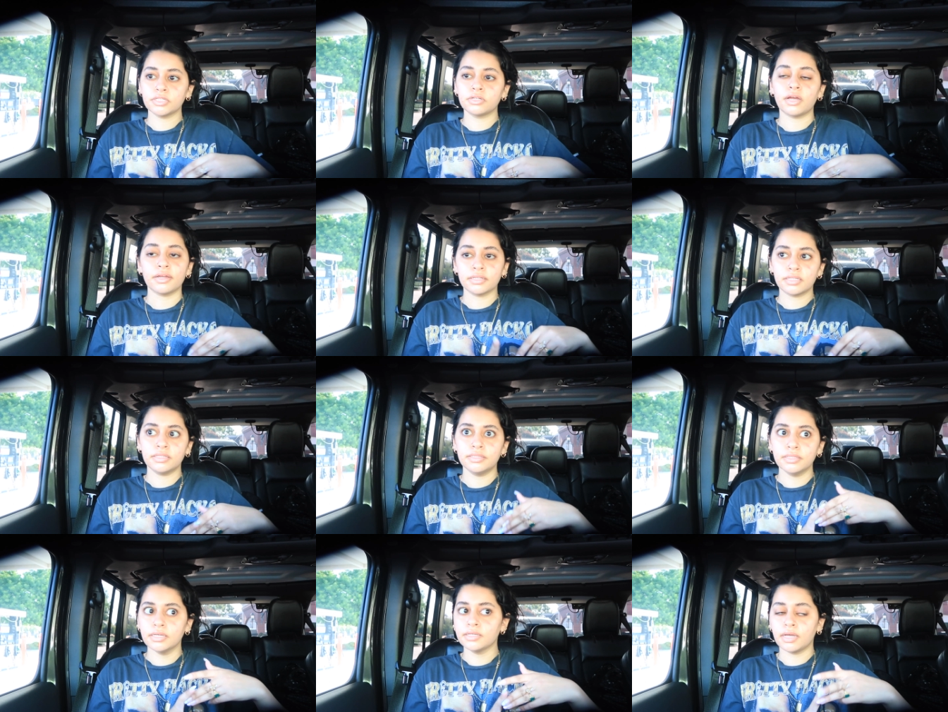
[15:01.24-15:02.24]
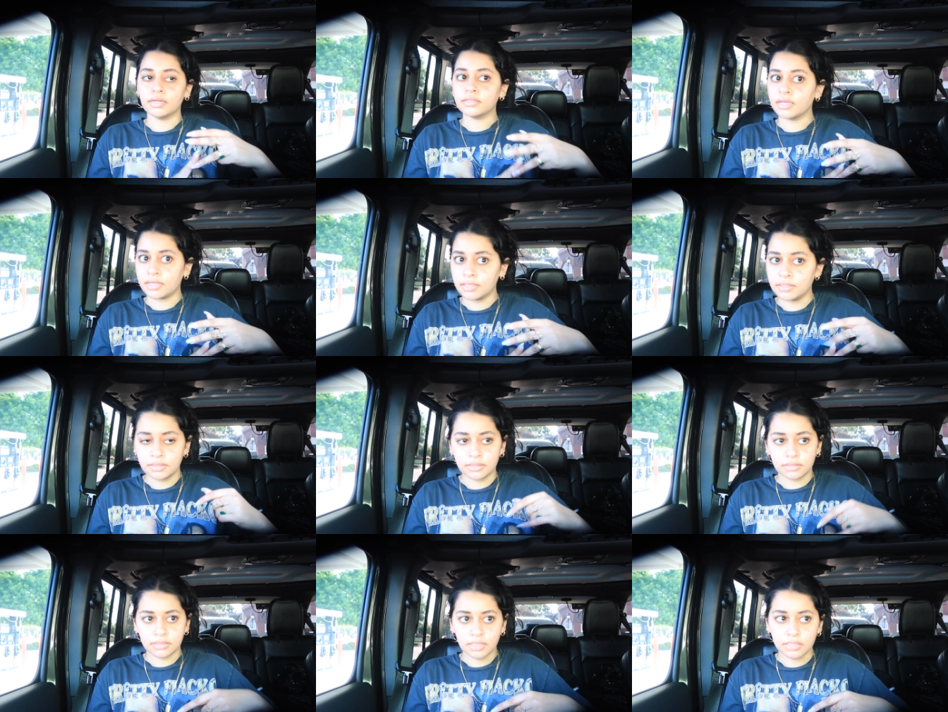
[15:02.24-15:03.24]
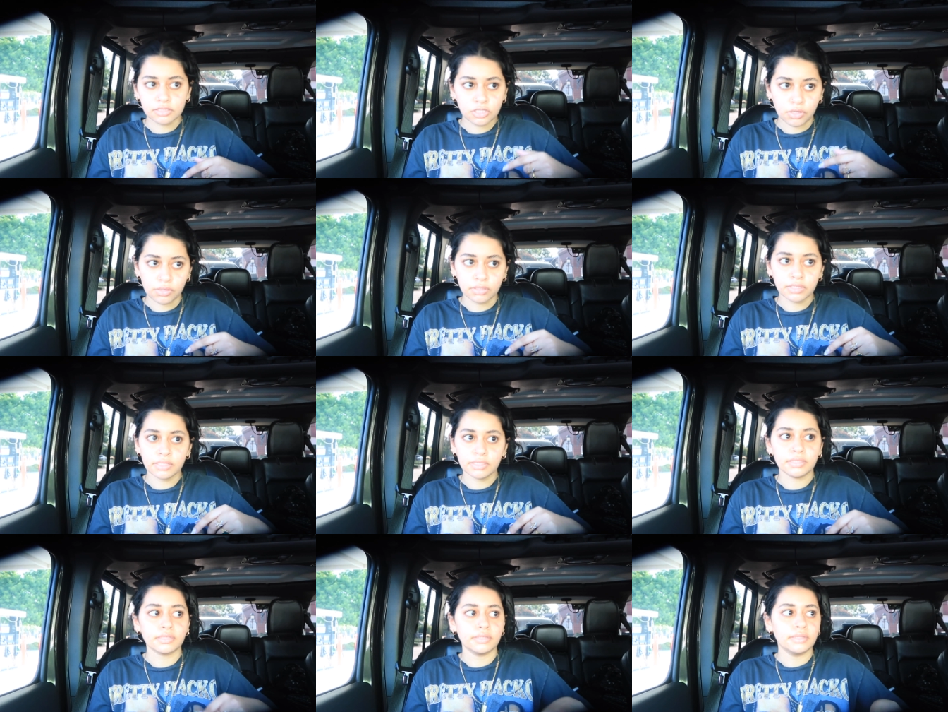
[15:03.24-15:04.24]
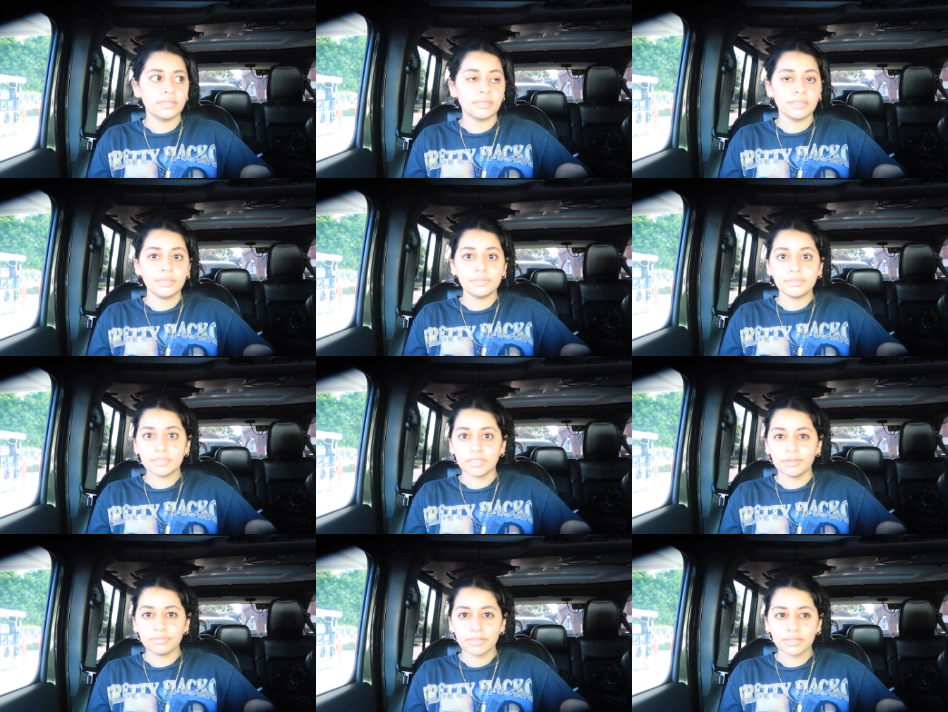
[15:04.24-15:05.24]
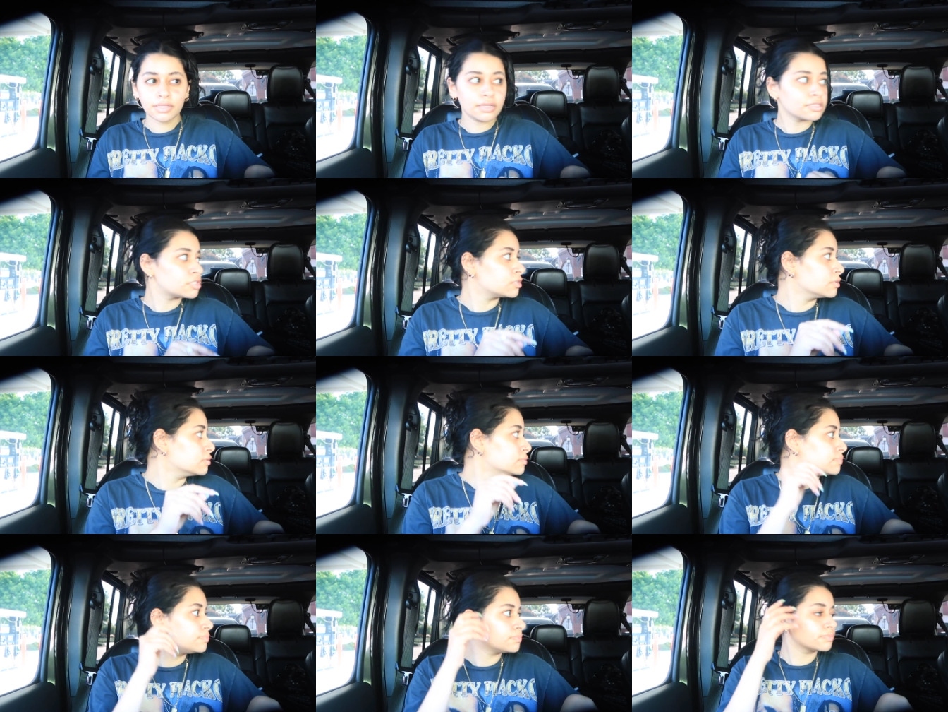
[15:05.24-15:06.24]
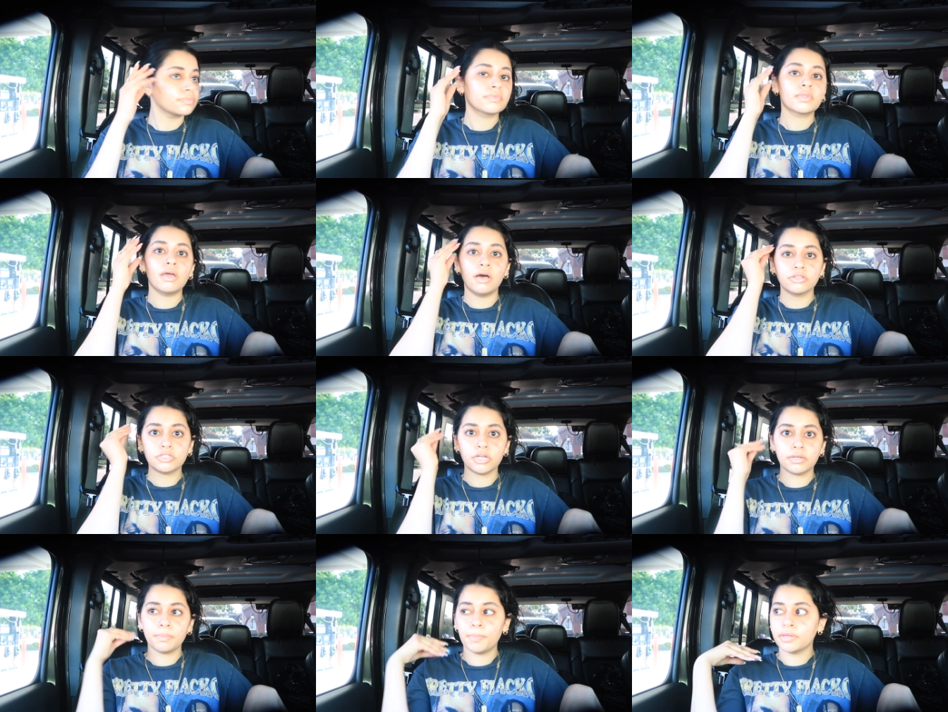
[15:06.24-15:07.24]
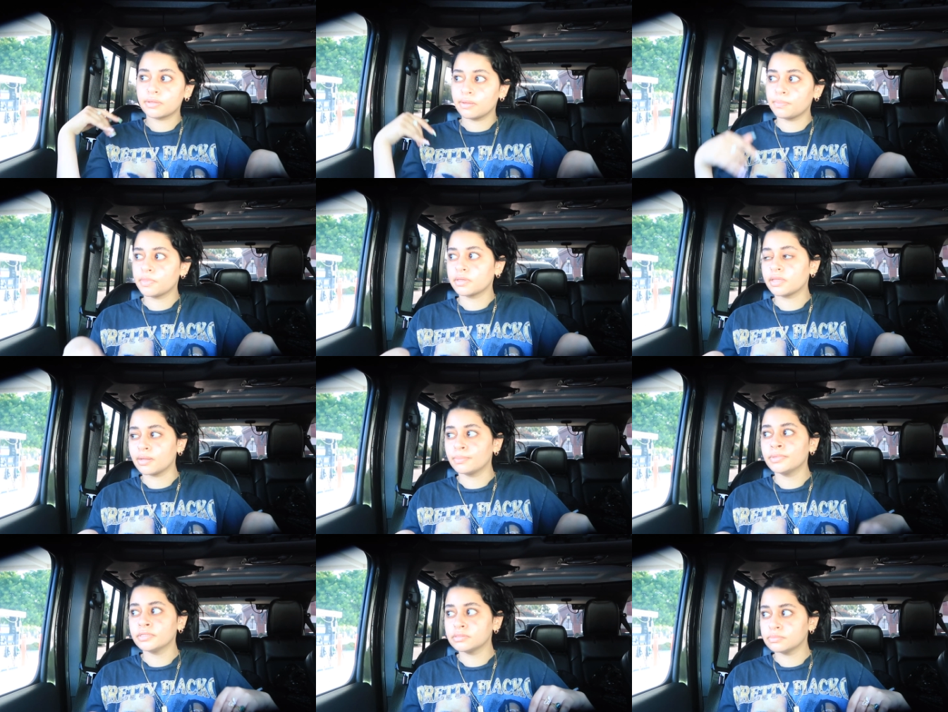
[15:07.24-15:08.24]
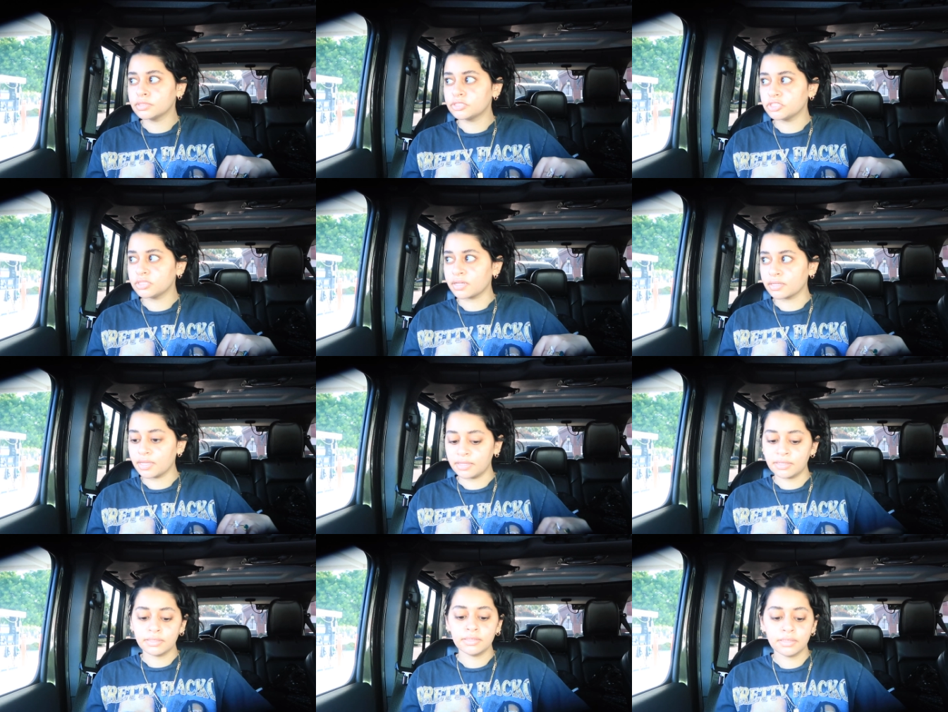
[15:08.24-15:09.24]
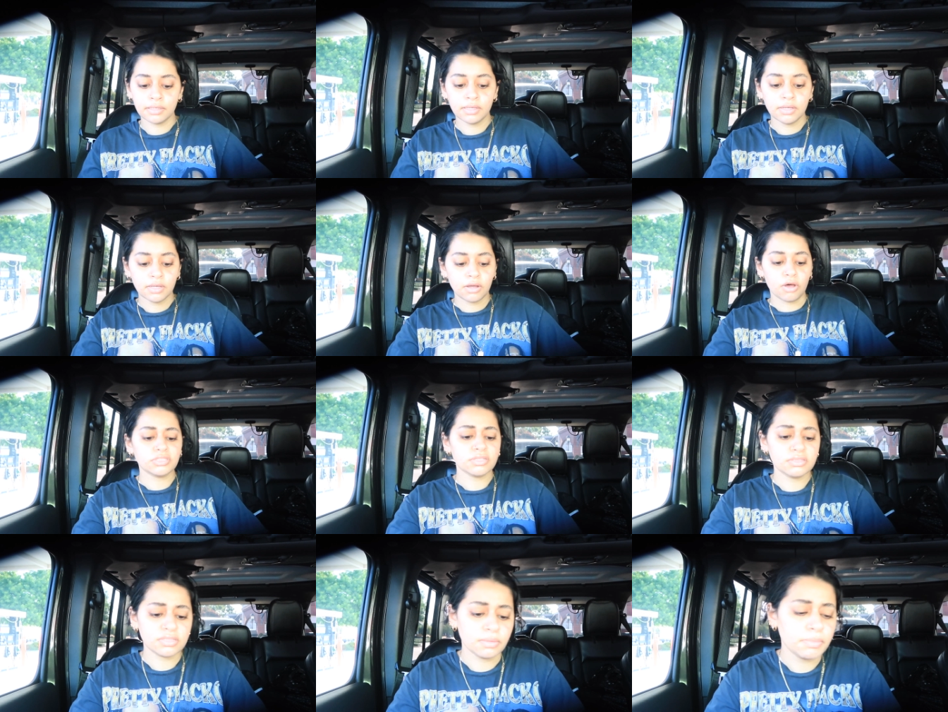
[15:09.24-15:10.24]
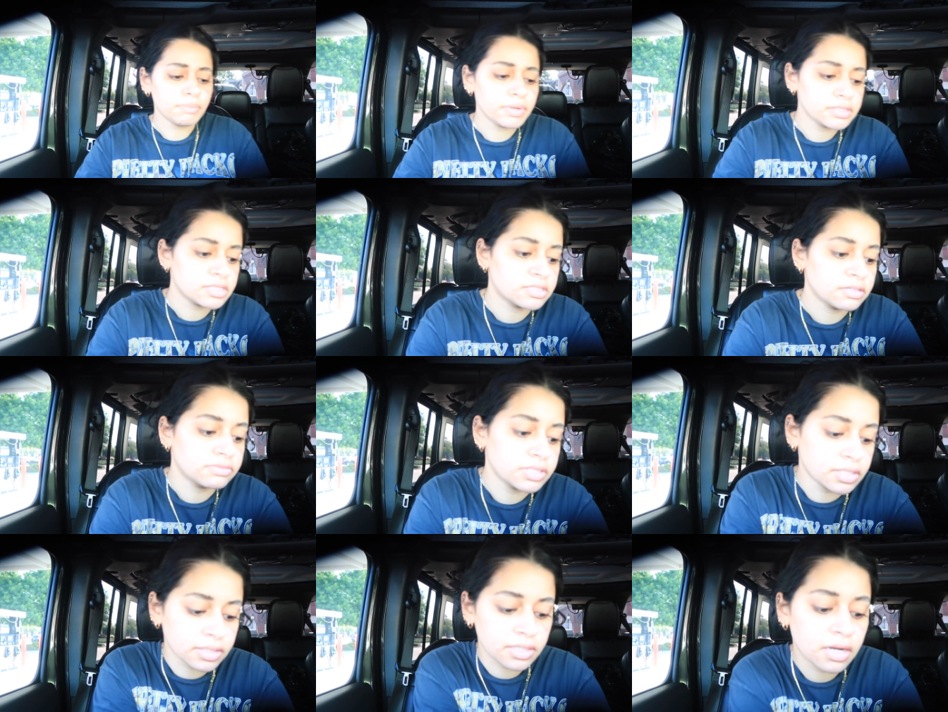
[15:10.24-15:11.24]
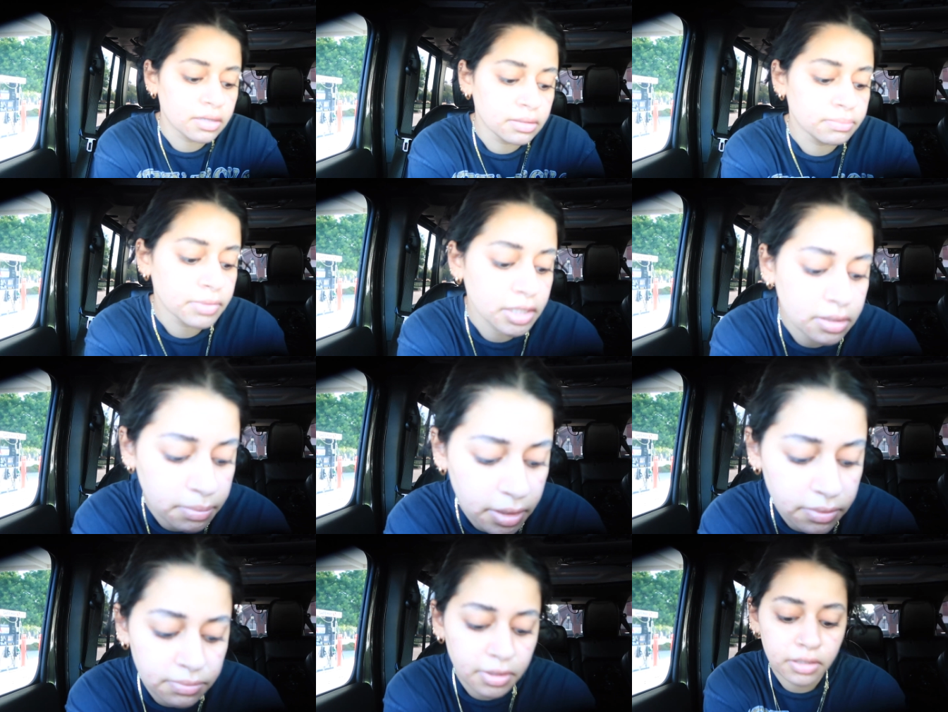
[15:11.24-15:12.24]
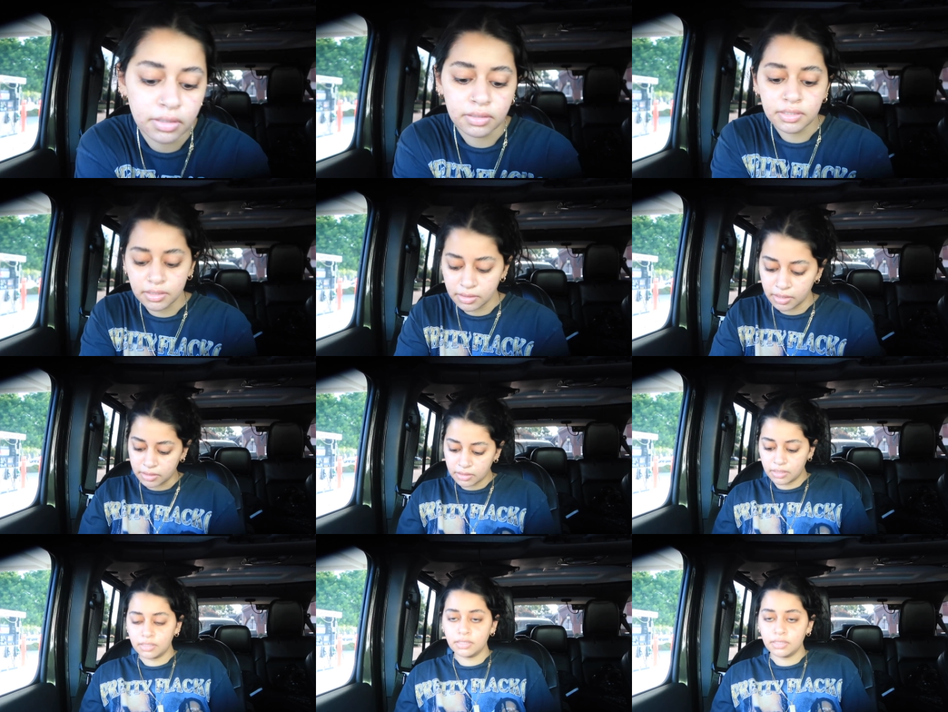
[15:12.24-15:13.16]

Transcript: to go to Ikea again, like Target, stuff like that. So I'll try to pick up the camera as much as I can. Also, some of my stuff didn't come, like my rug and like